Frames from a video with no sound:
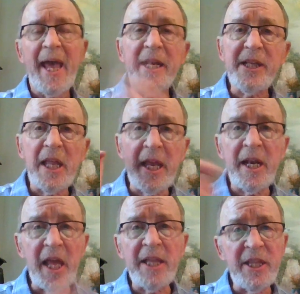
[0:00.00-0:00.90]

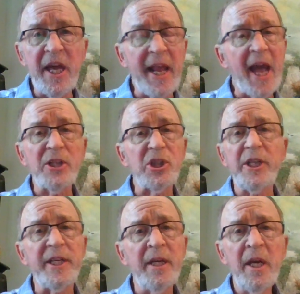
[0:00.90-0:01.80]
And then
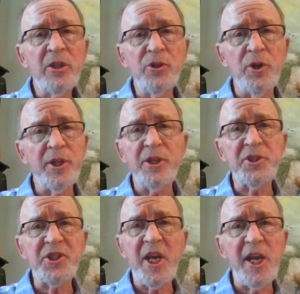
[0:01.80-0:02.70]
actually, during
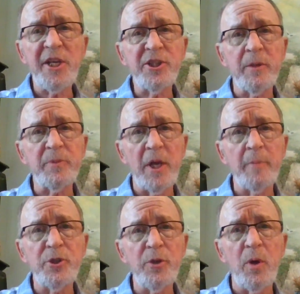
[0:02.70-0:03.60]
this stage,
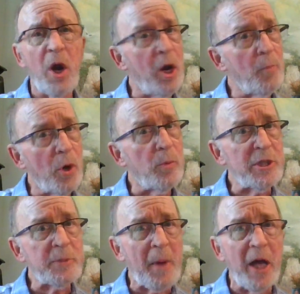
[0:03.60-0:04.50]
sometimes you are more
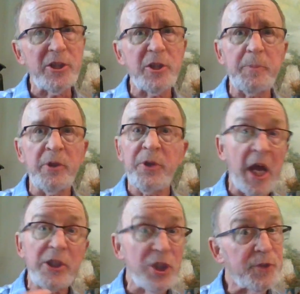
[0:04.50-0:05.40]
responsible,
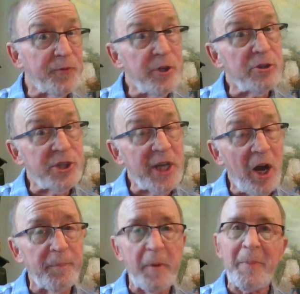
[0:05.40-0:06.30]
not just for
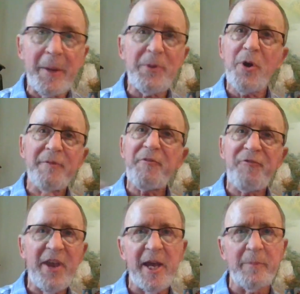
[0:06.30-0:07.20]
yourself, but maybe you have a
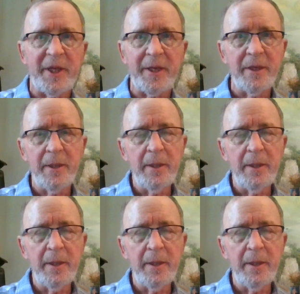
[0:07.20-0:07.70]
family,